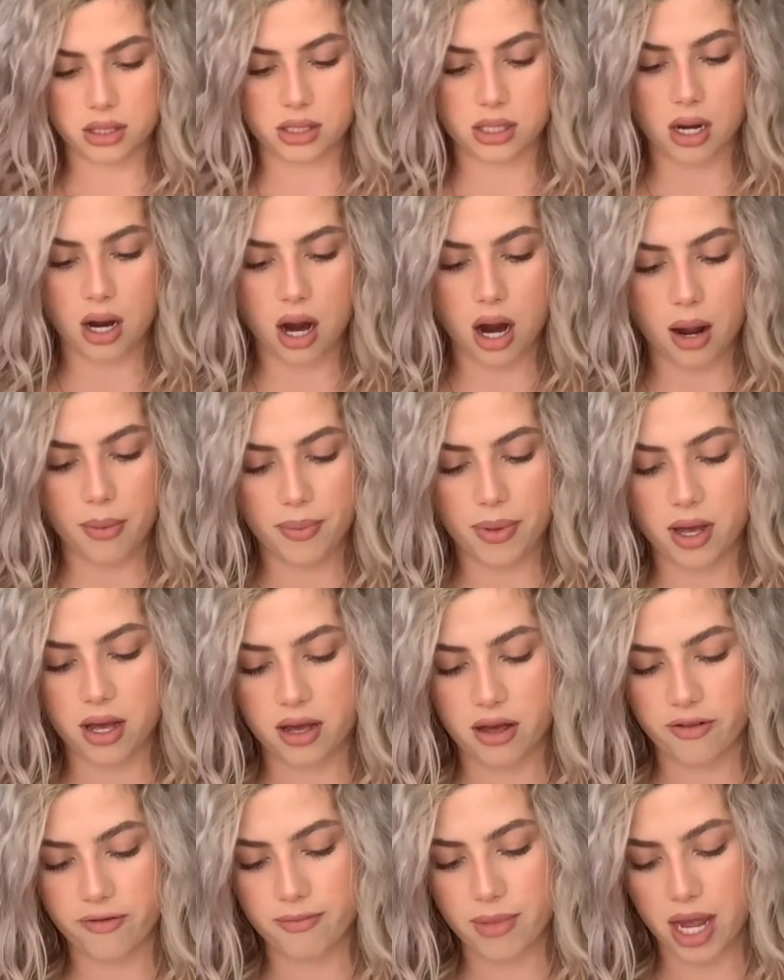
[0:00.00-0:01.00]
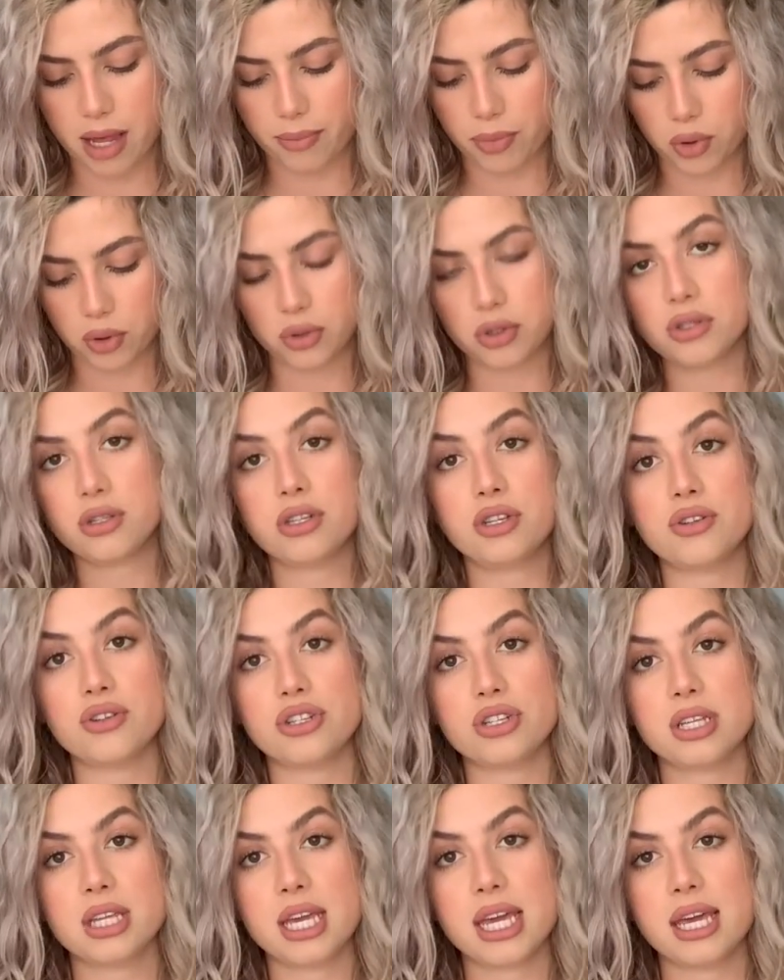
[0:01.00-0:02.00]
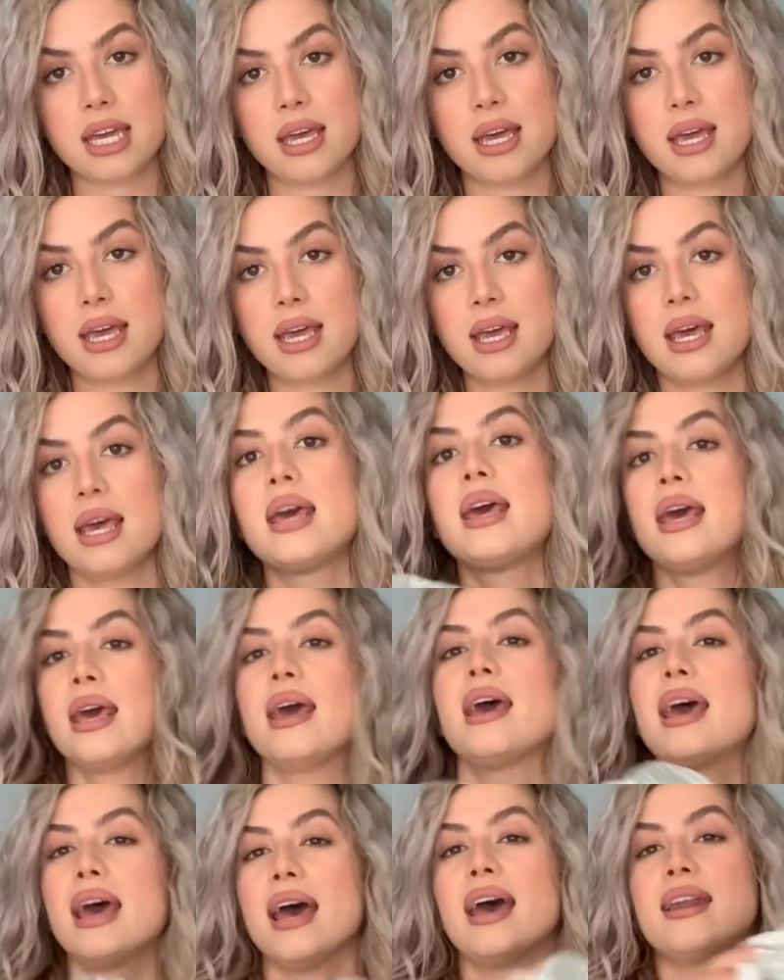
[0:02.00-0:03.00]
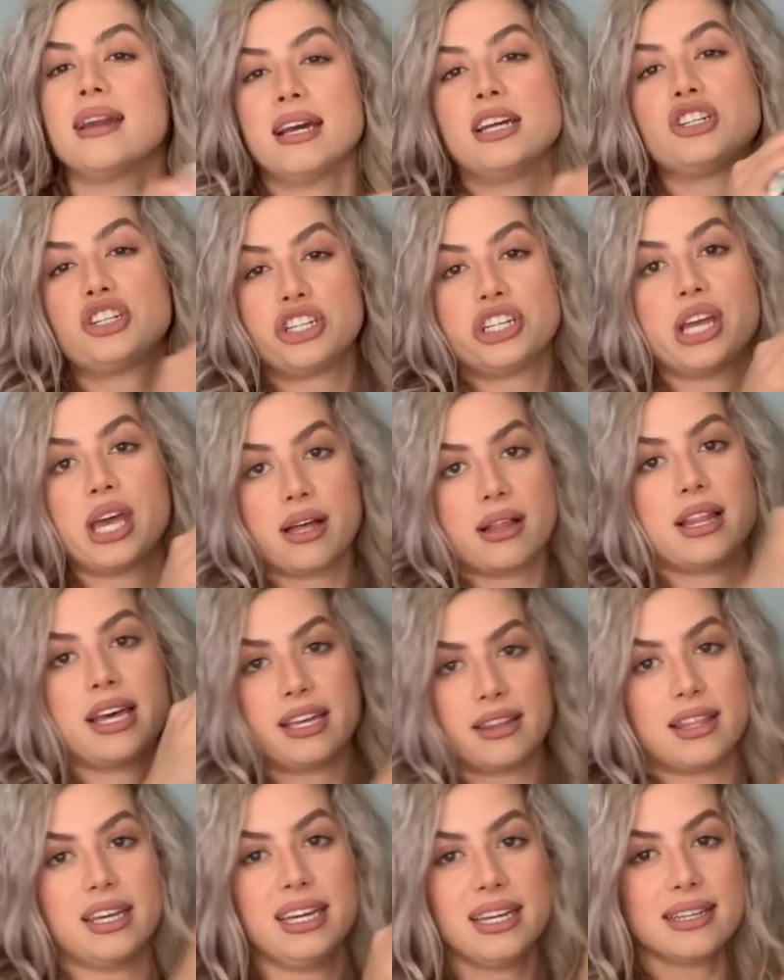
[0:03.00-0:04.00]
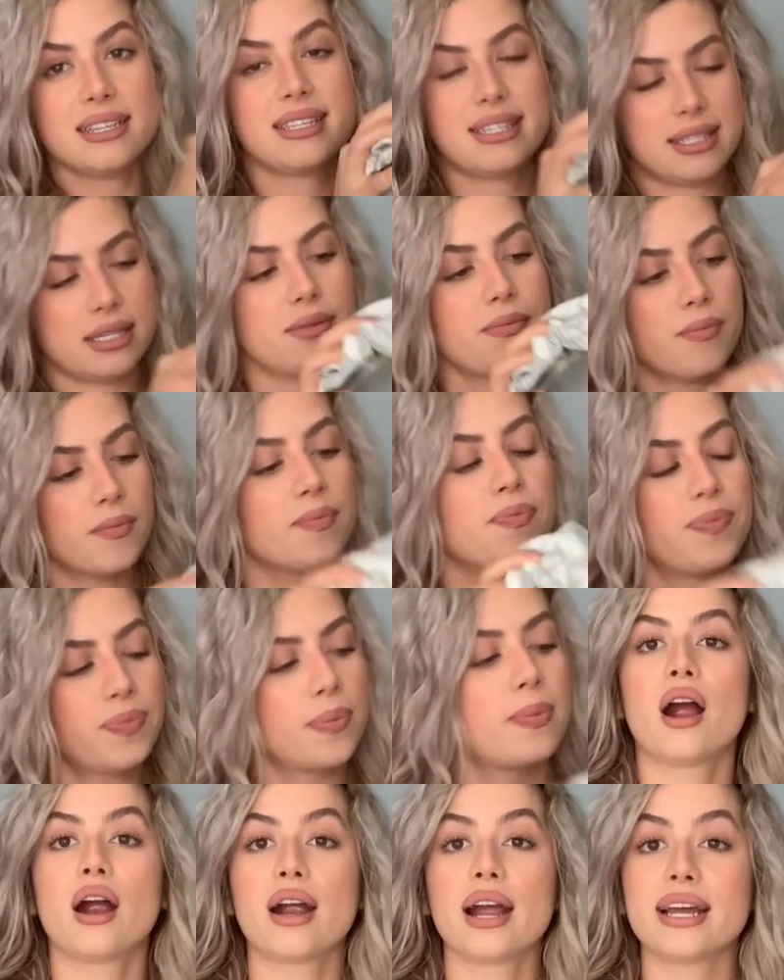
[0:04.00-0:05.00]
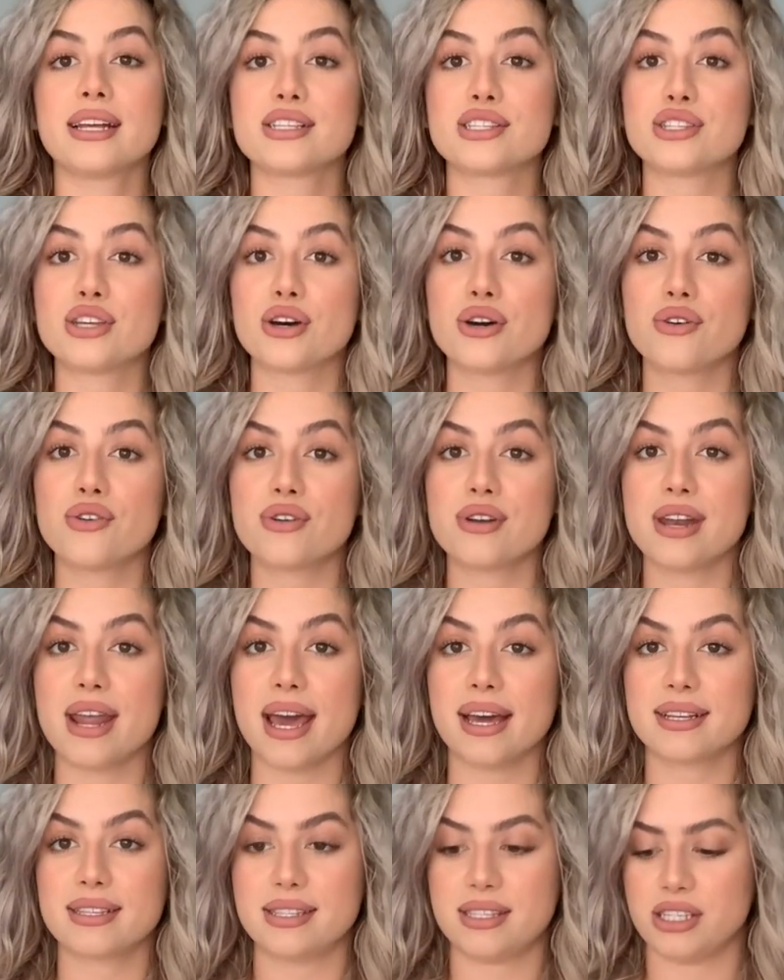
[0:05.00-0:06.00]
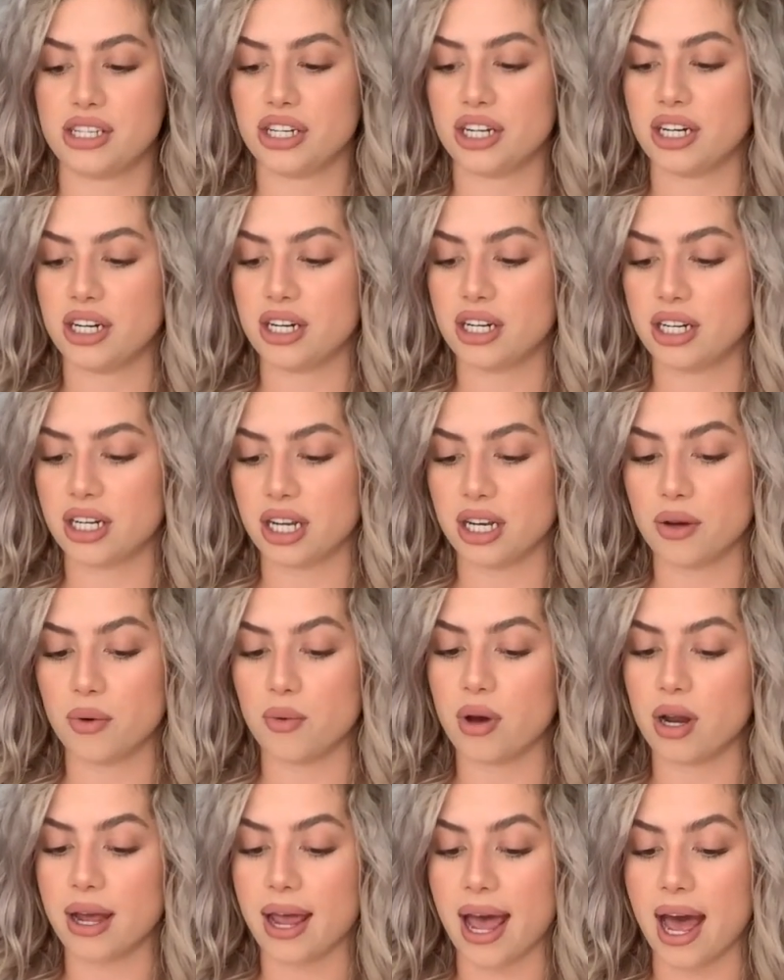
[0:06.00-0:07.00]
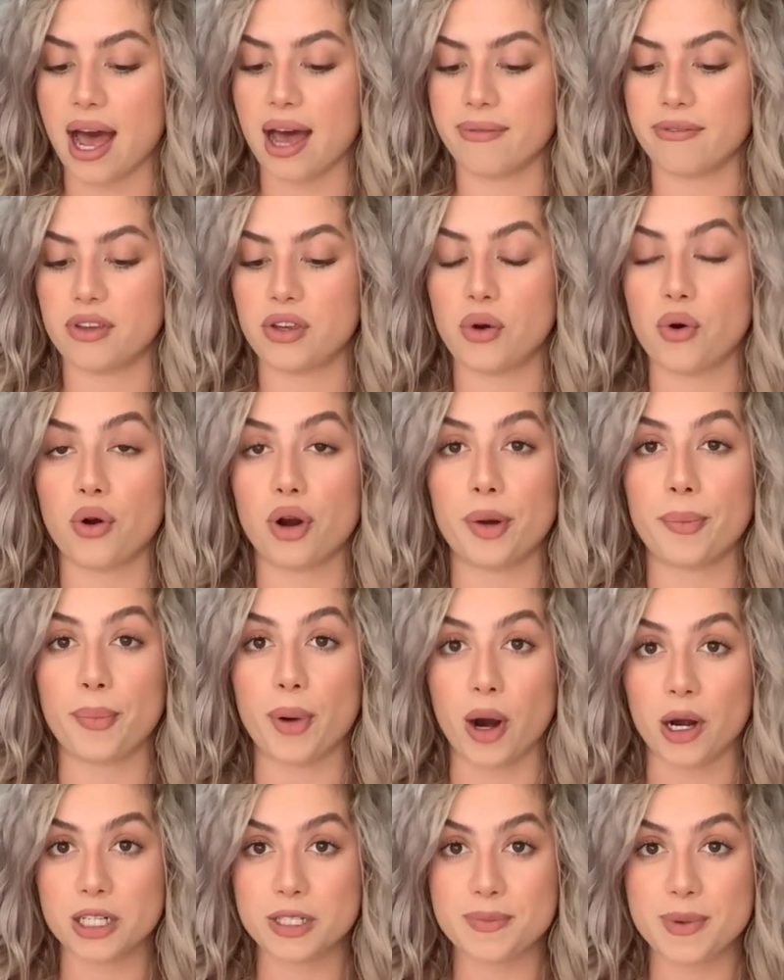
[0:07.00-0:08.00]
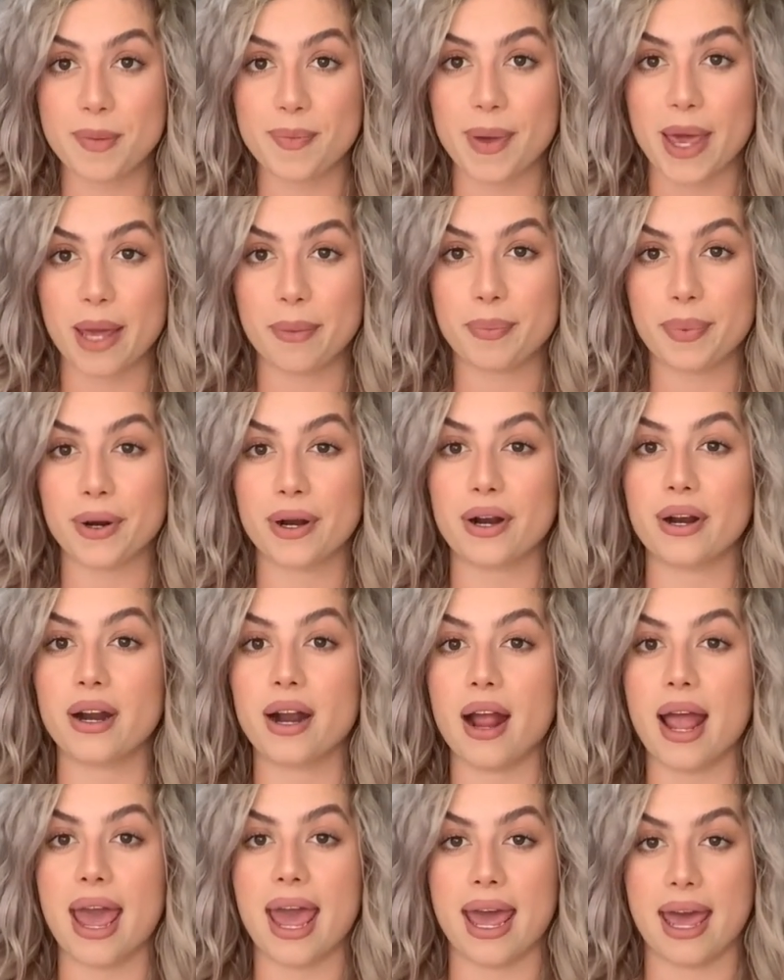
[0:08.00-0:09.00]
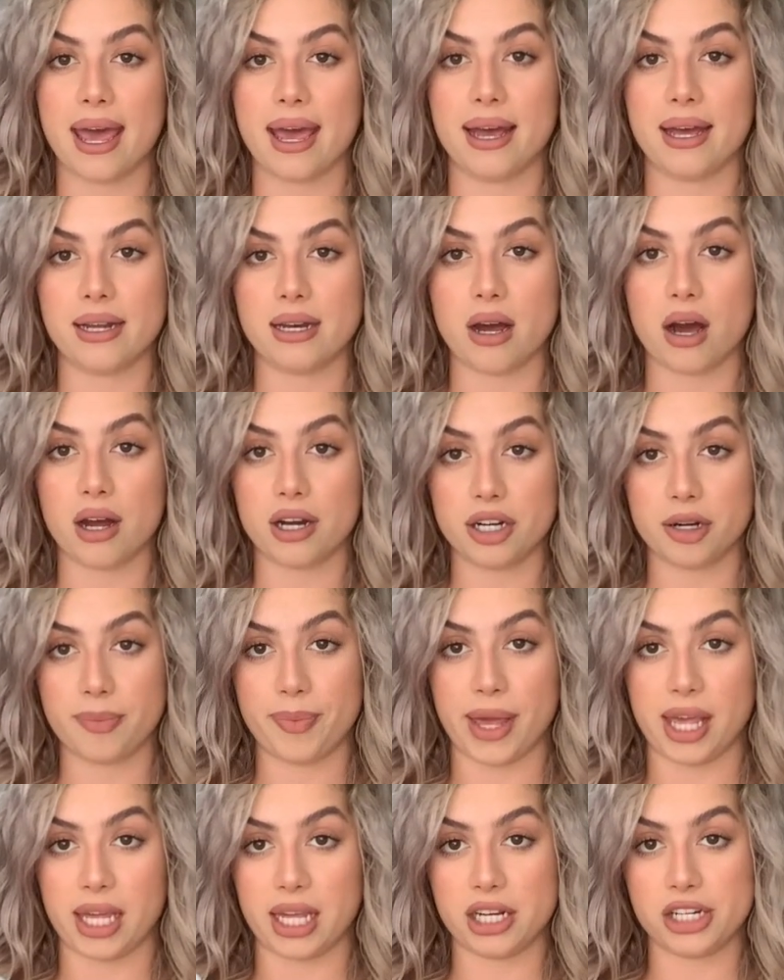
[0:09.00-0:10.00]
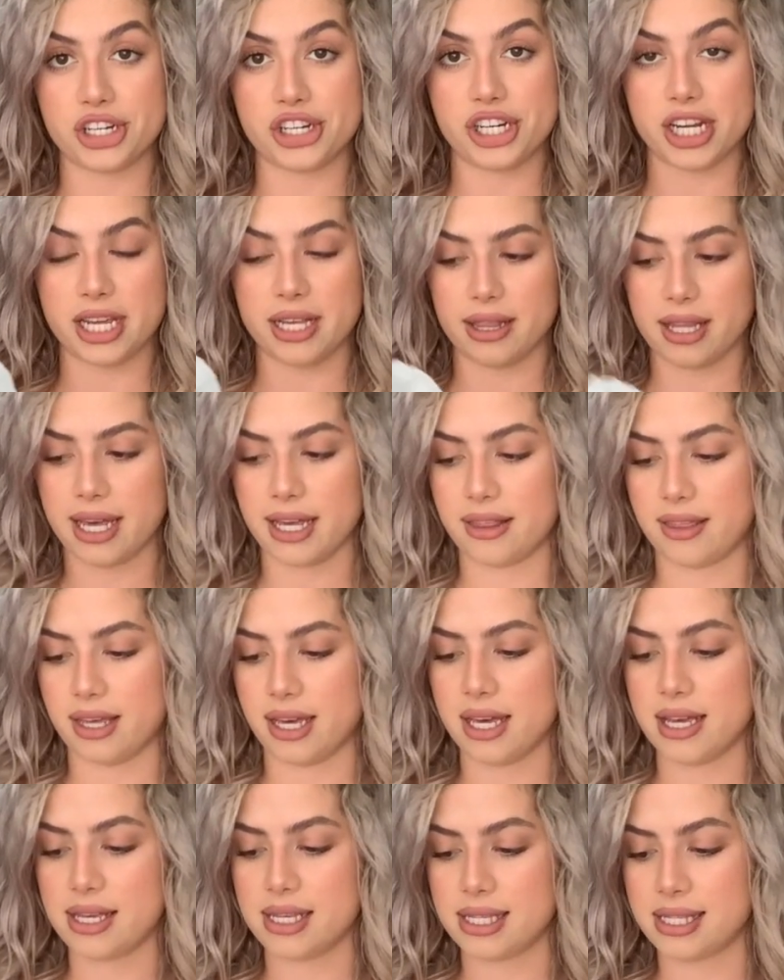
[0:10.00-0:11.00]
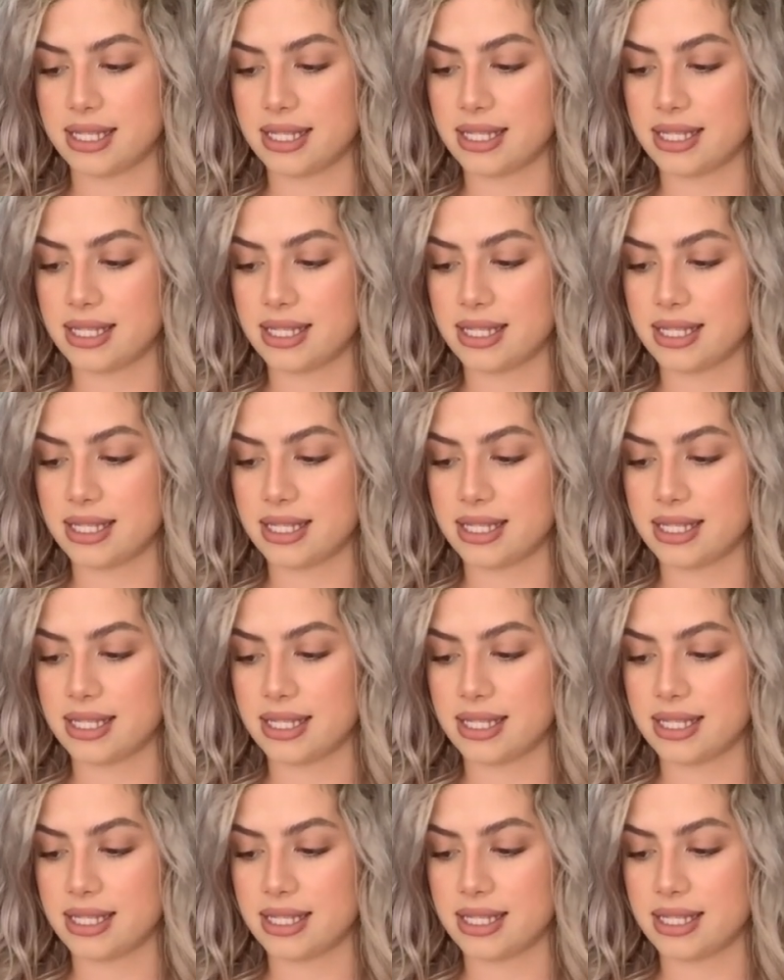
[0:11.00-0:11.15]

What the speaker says: top of my bowls usually, and I shake like this. All right, so next you're gonna wanna have your parchment paper and on your baking sheet like this.